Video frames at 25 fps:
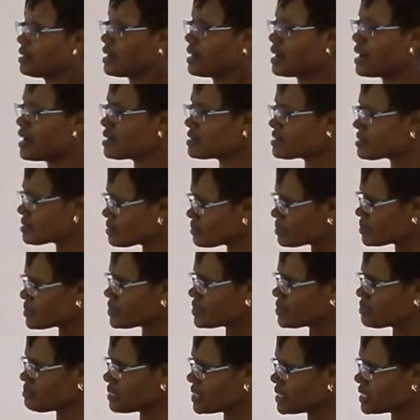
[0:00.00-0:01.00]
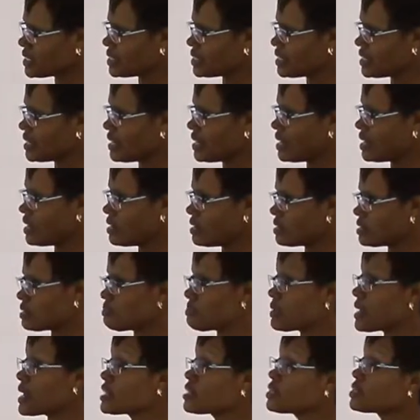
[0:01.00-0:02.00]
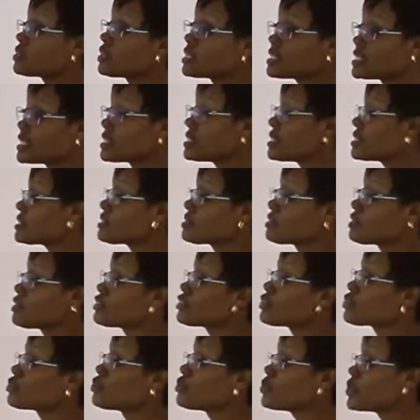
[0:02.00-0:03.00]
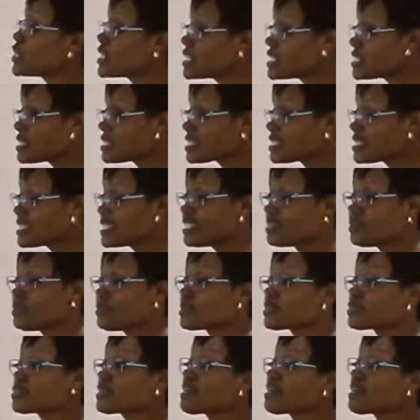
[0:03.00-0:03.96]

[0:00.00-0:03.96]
I asked her, what do you mean? She said, my daughter does not quit. She was